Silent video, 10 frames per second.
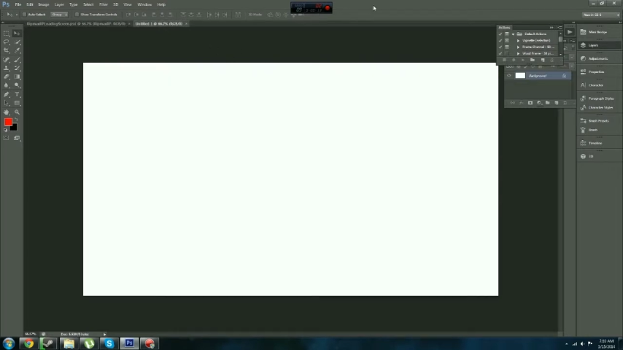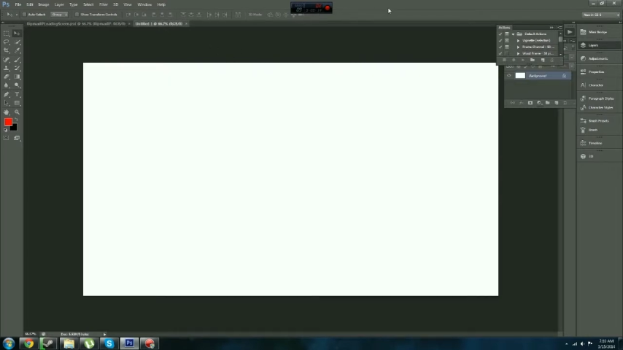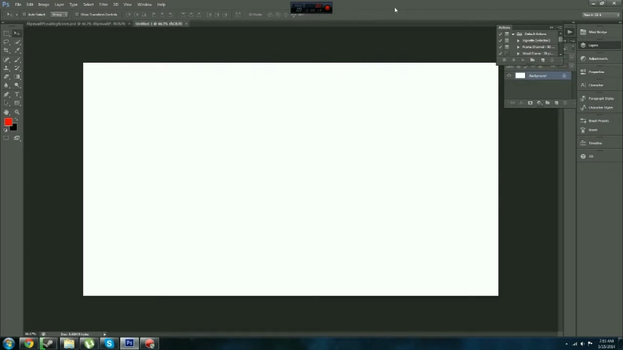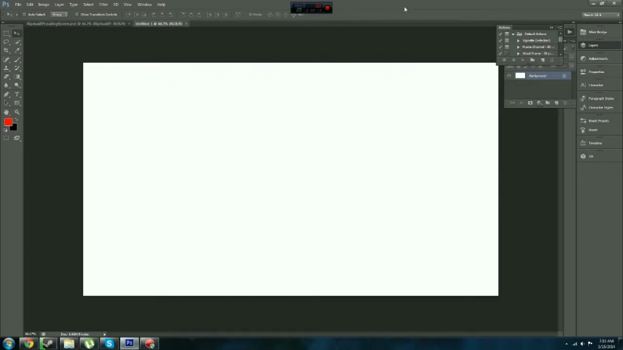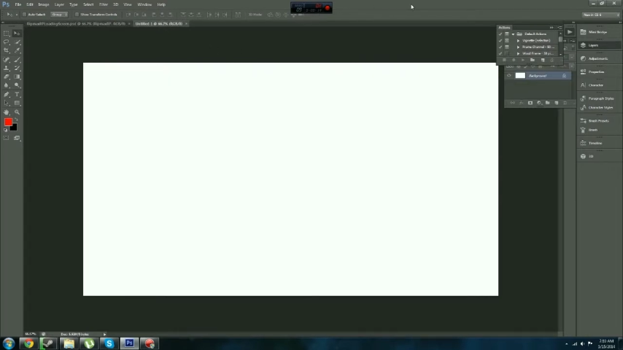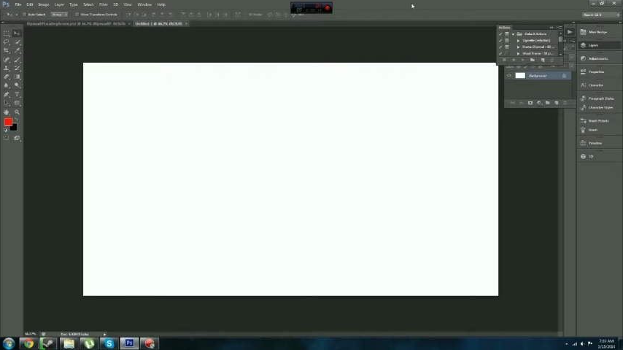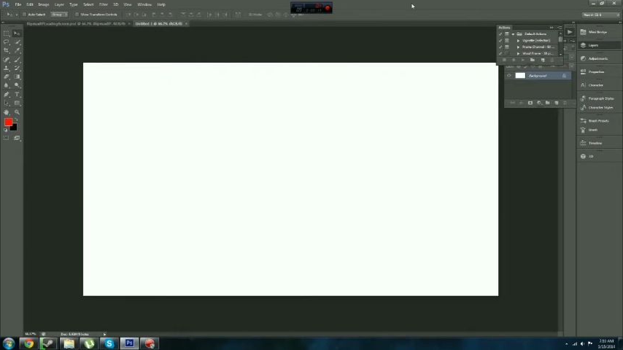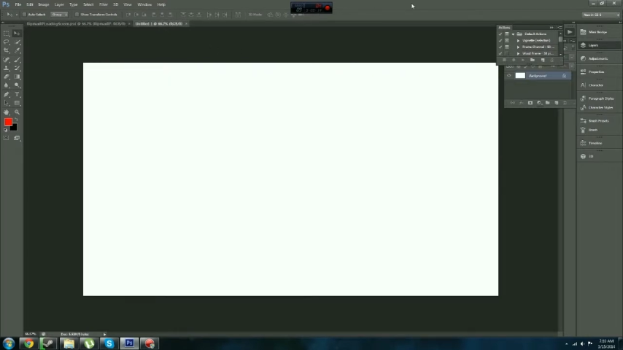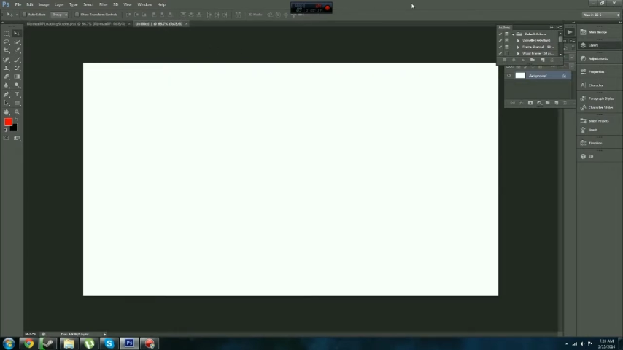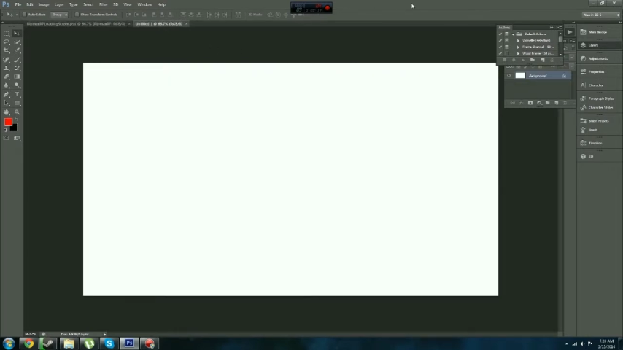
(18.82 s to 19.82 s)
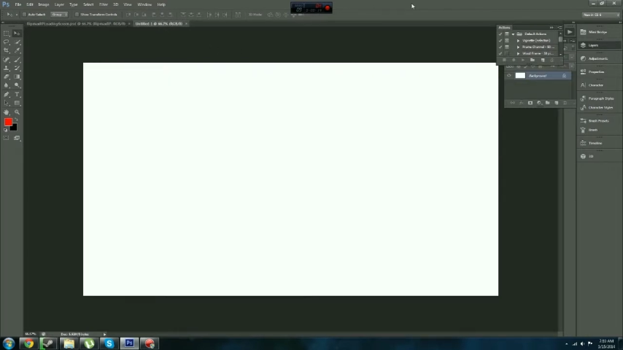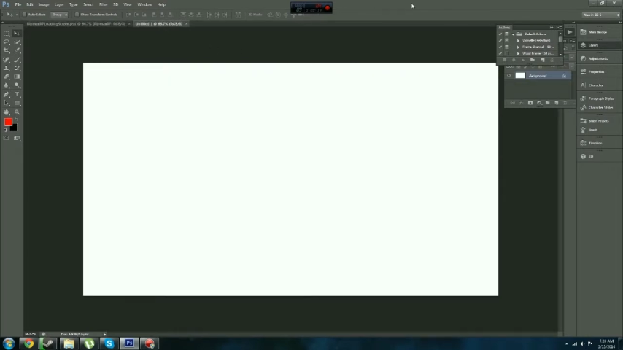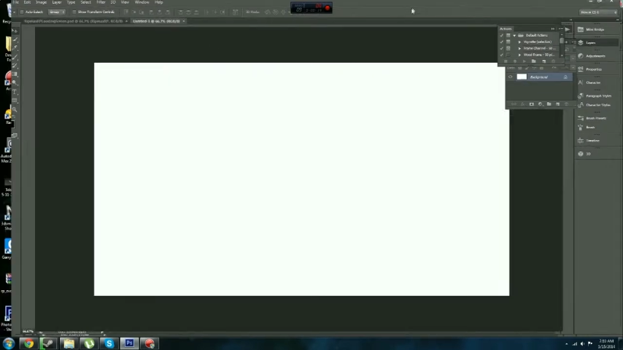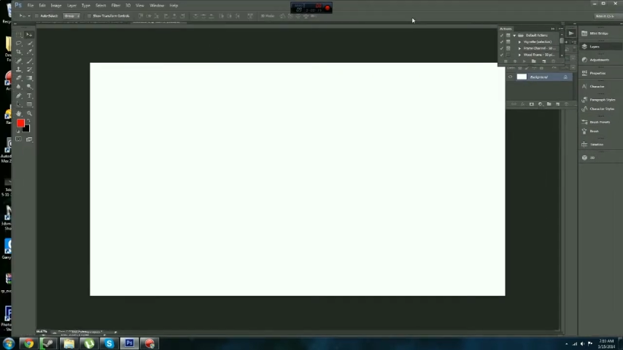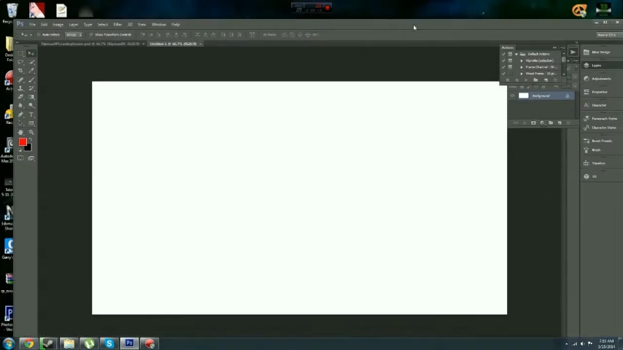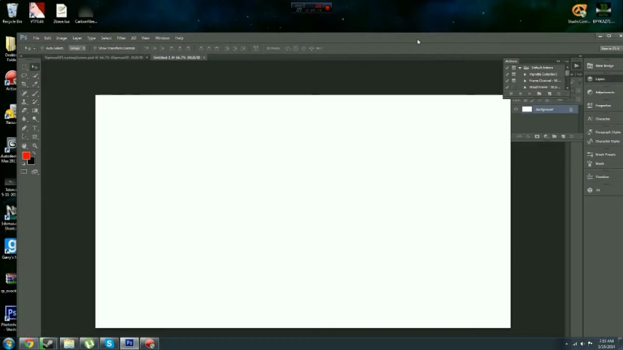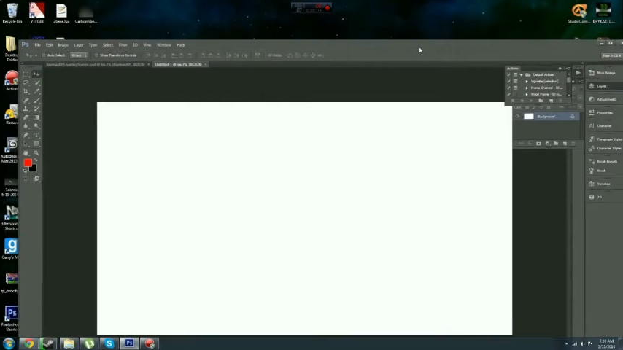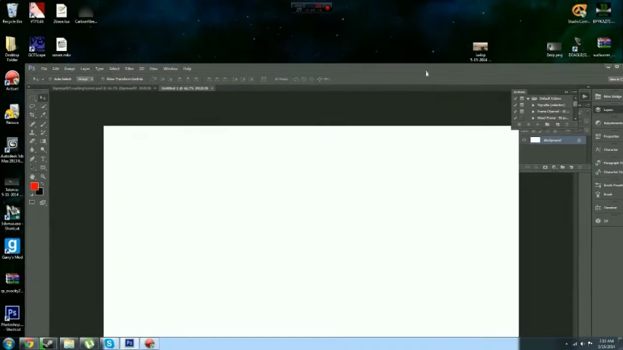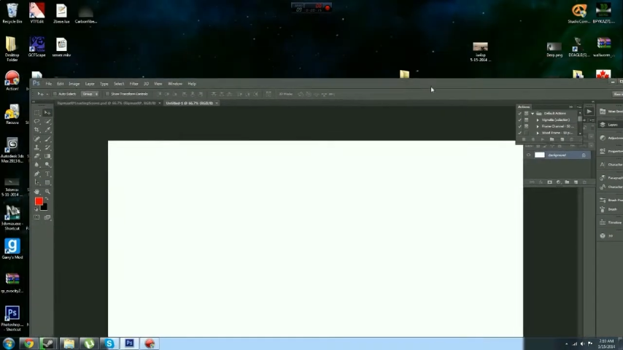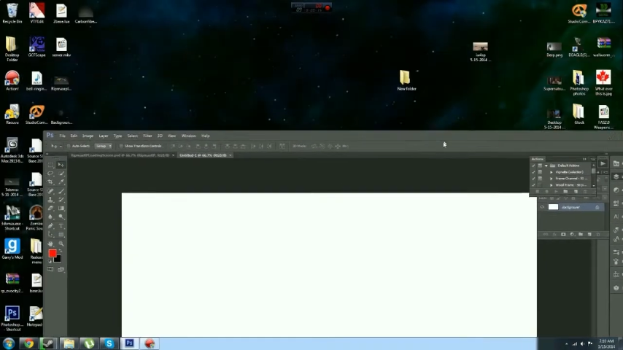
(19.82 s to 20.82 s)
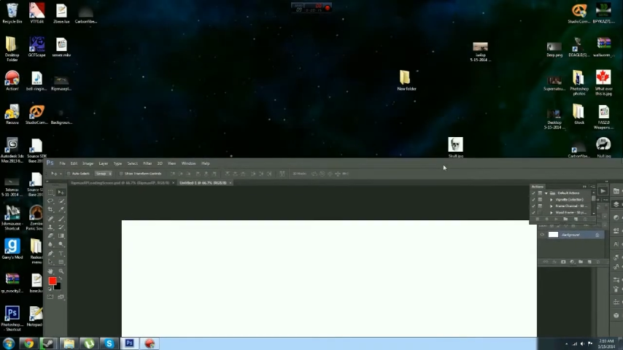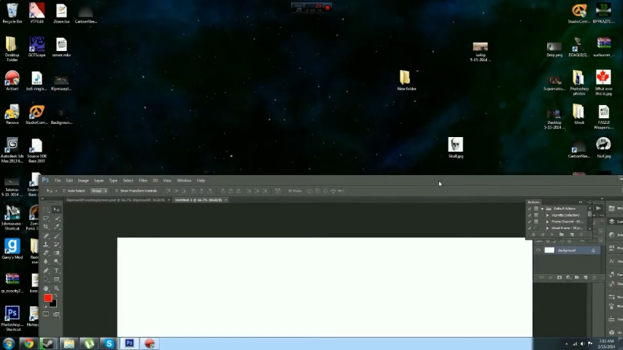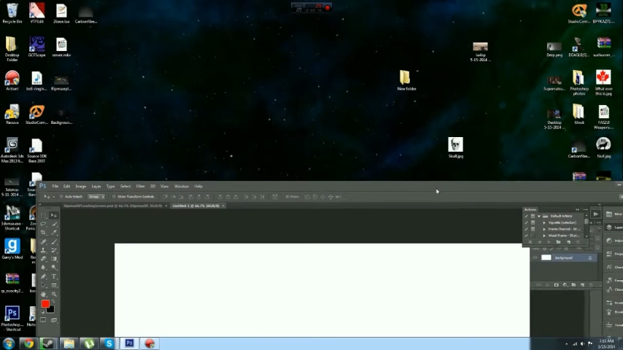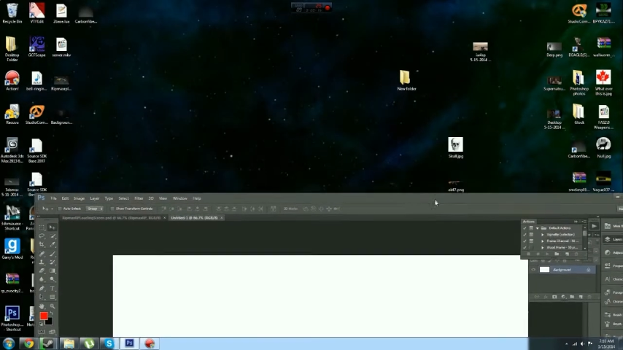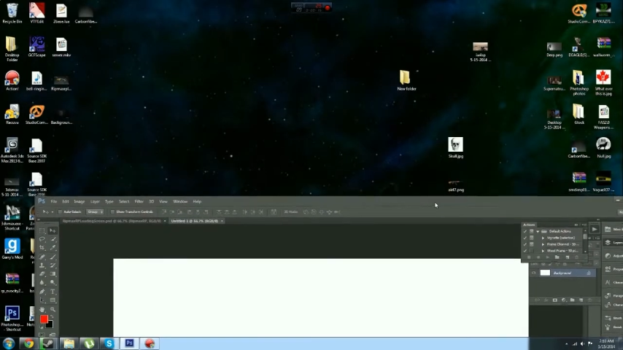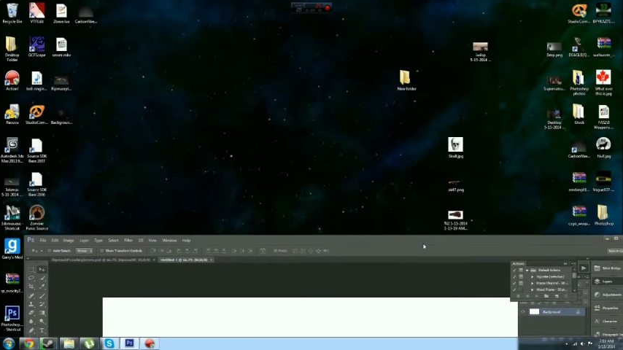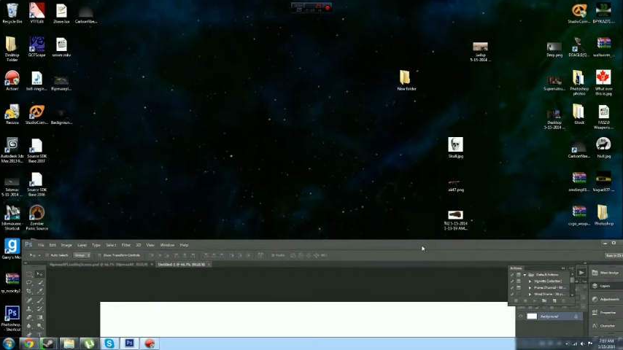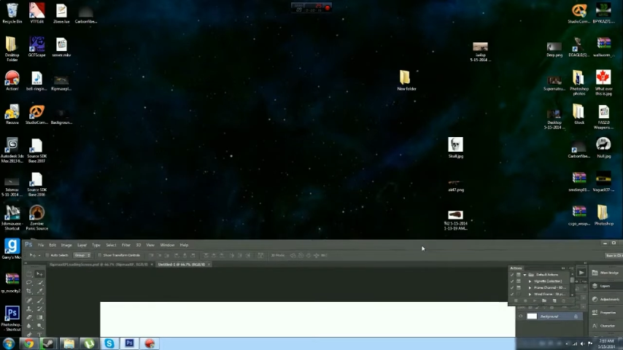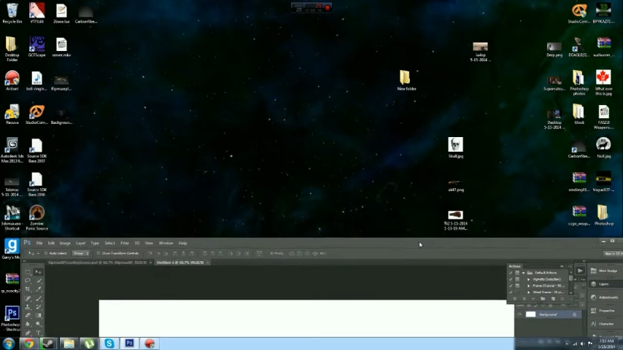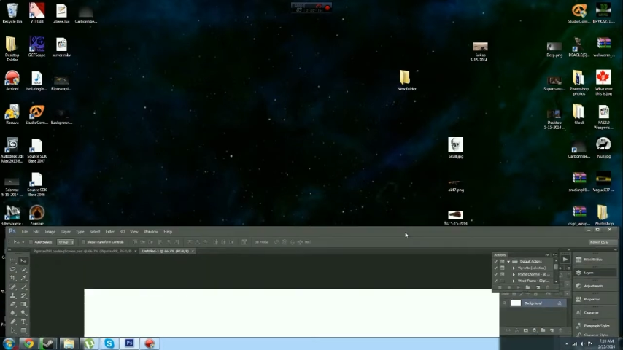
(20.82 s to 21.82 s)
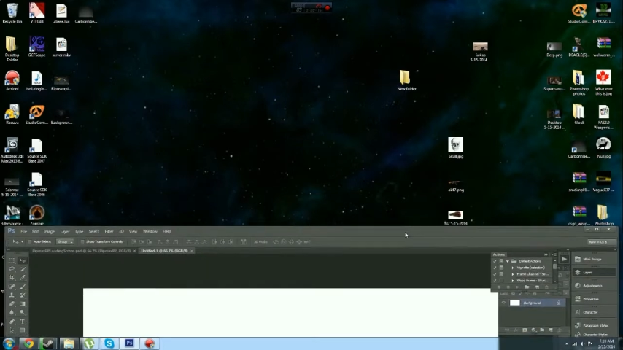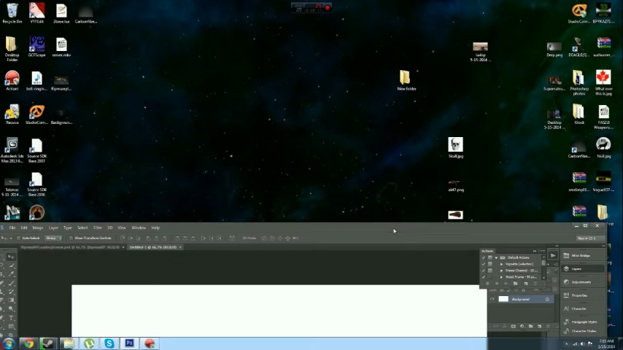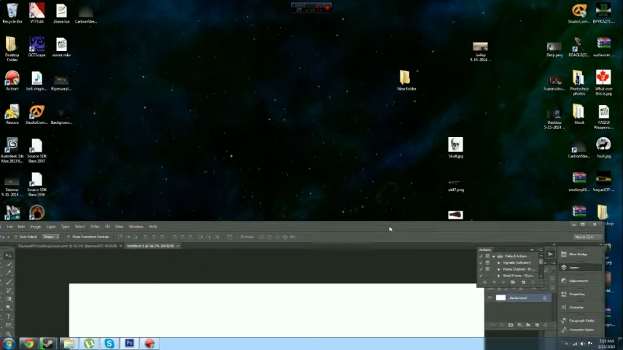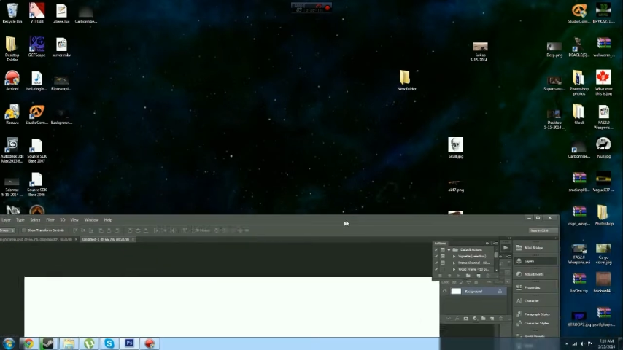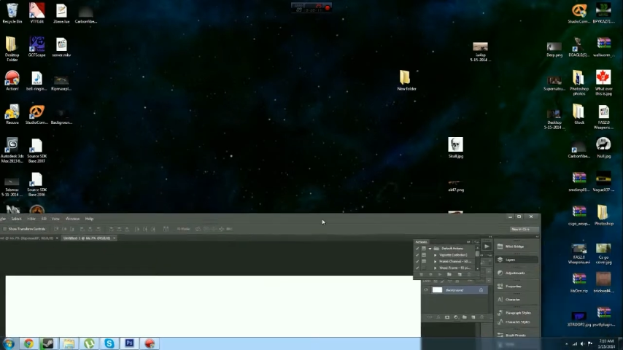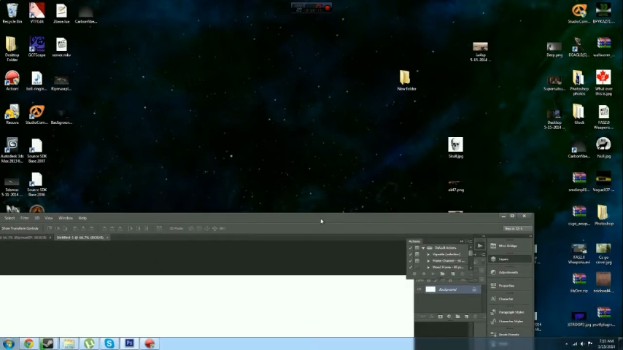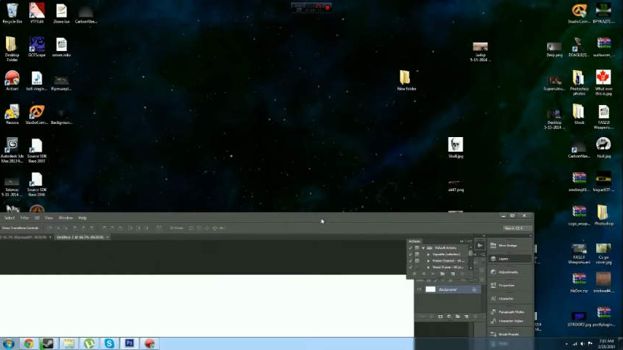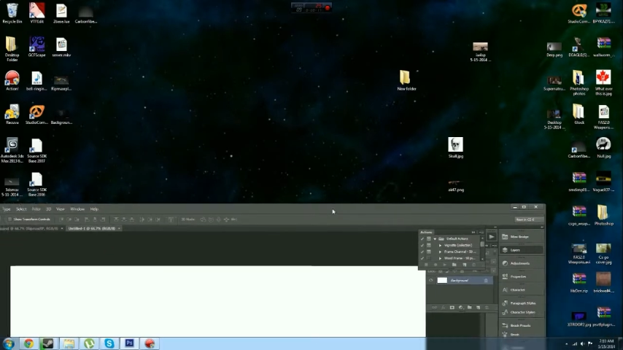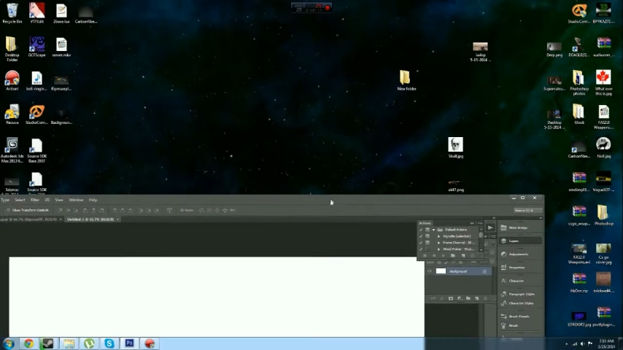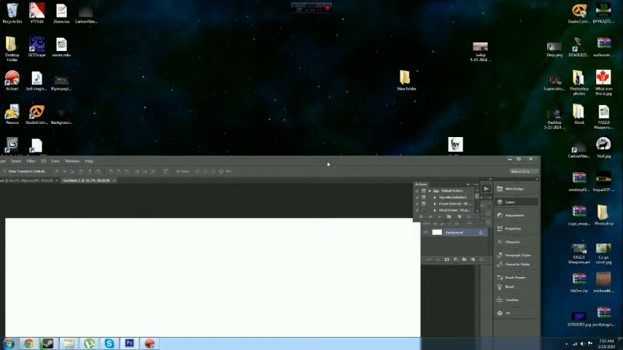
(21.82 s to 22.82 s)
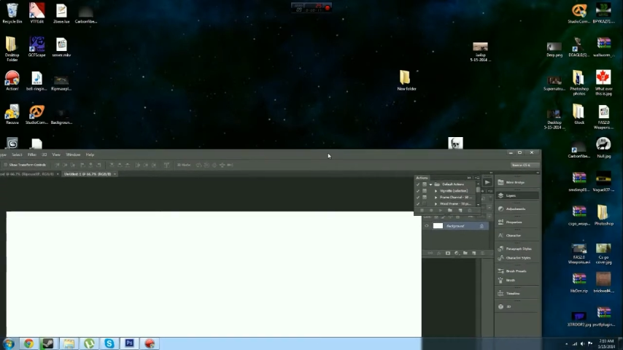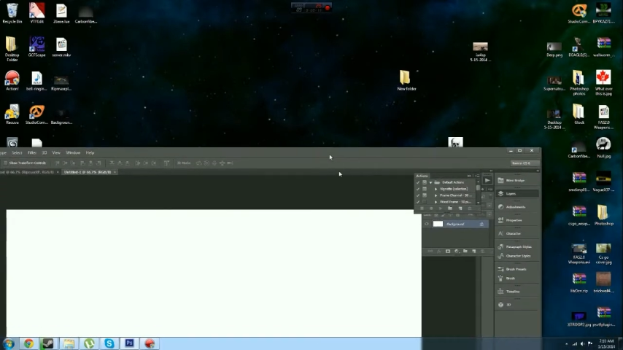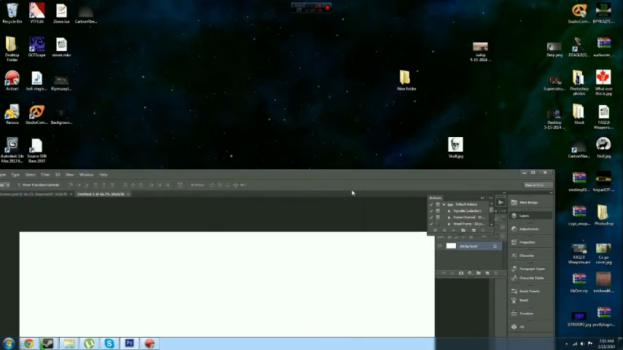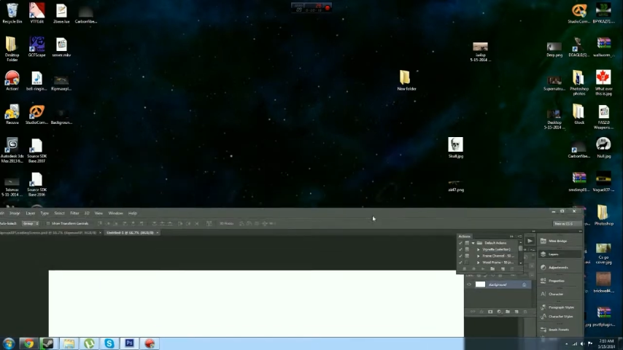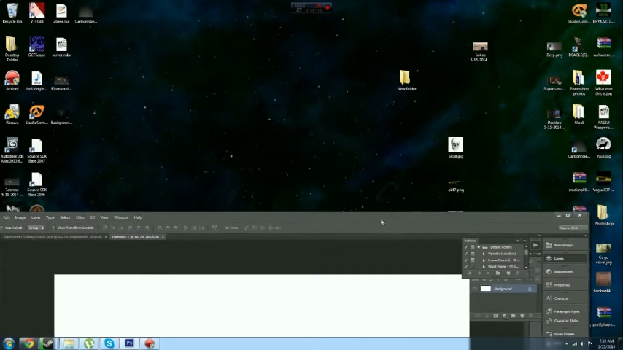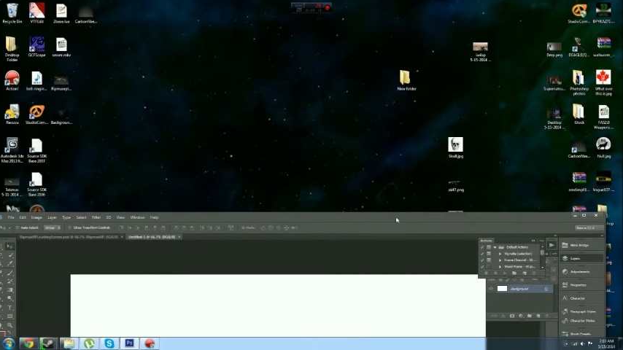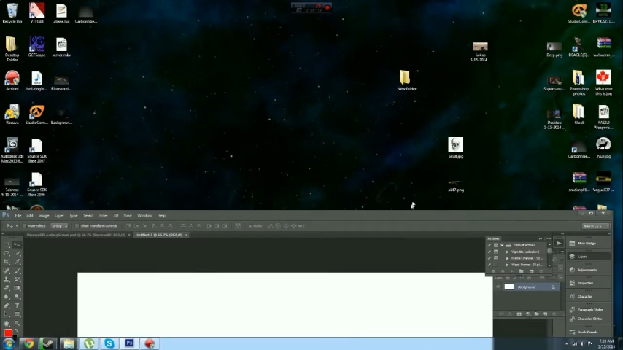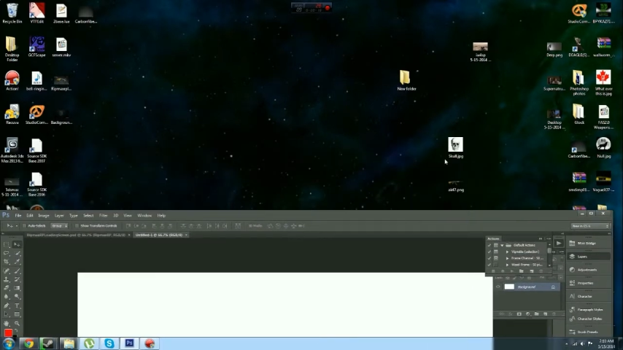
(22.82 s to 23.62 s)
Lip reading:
Nobody's mouth can be seen.